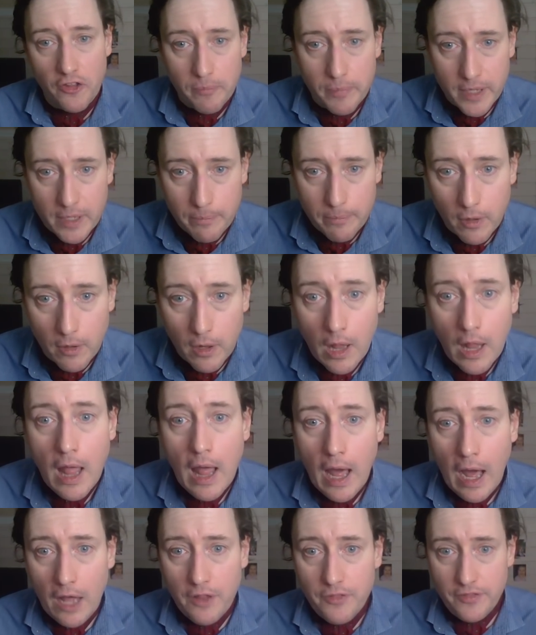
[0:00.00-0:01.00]
people.
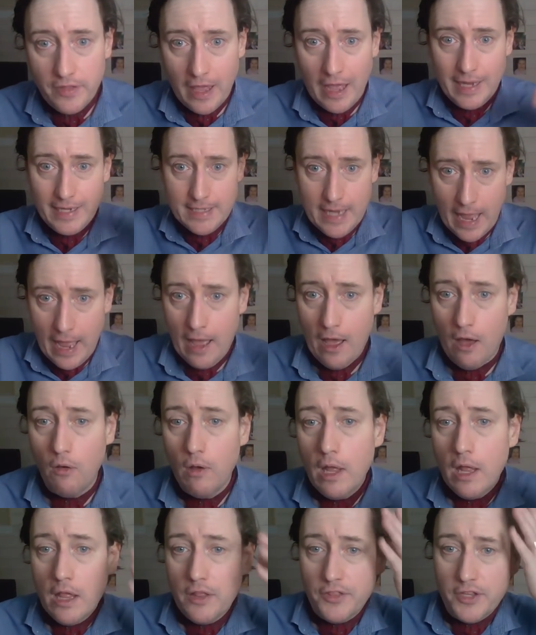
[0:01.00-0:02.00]
And that is how
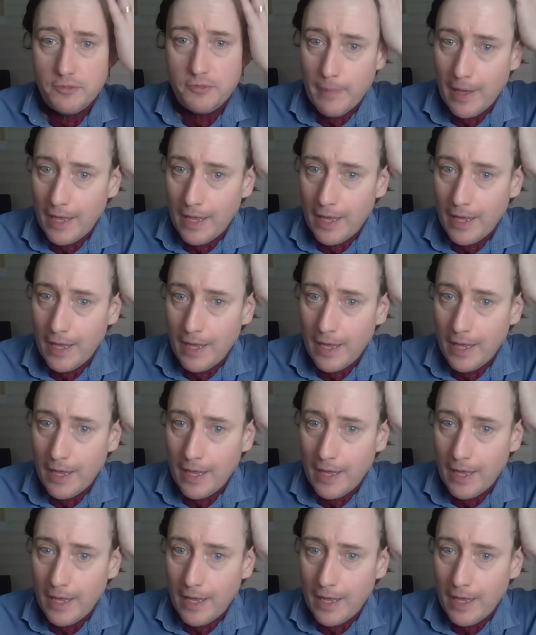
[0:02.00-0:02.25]
these